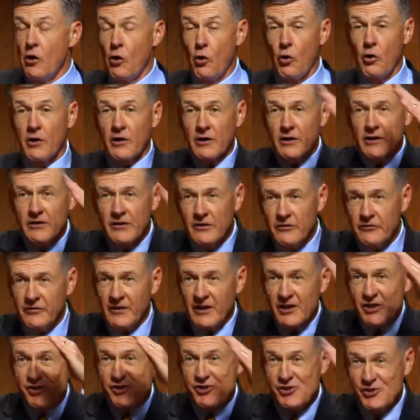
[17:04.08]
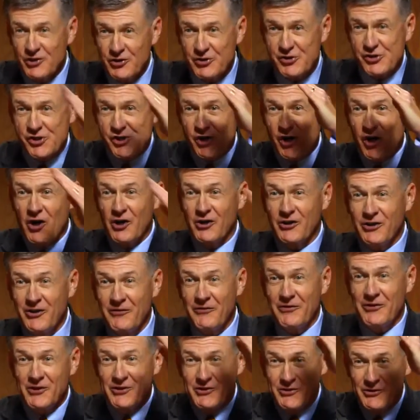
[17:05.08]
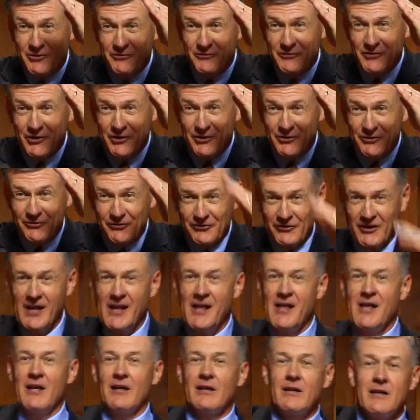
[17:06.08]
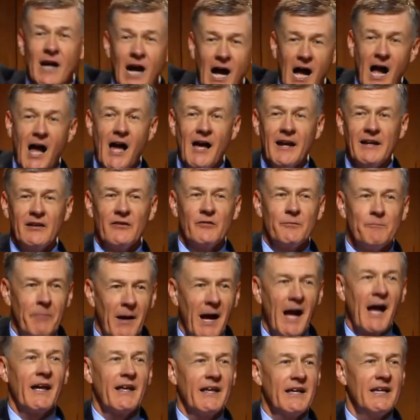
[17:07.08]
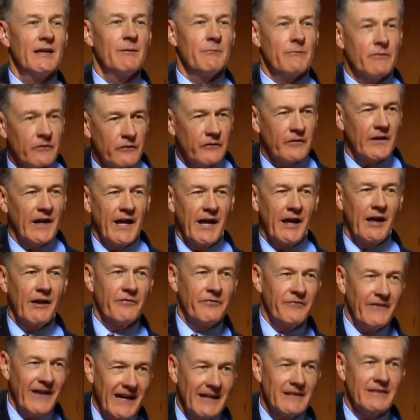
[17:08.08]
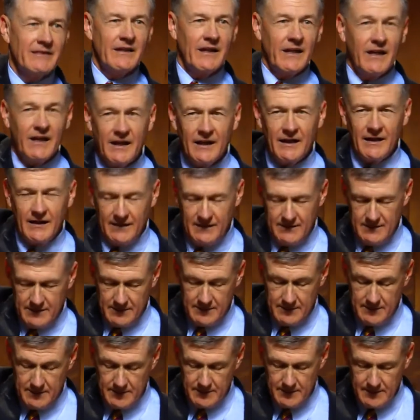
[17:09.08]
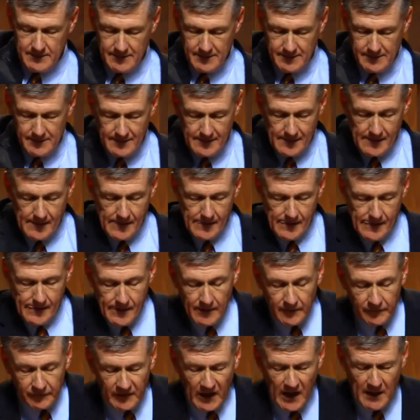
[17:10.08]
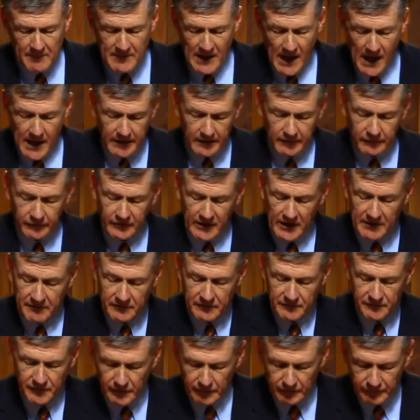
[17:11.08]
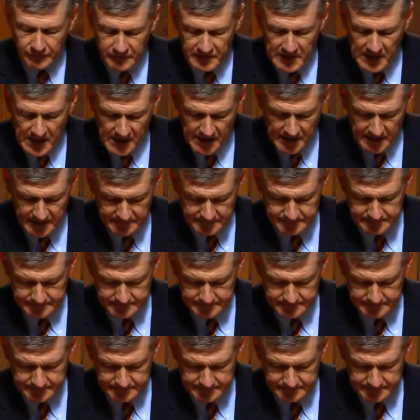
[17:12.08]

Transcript: organizational chart of the universe, God is by himself at the head. Psalm 97, verse 9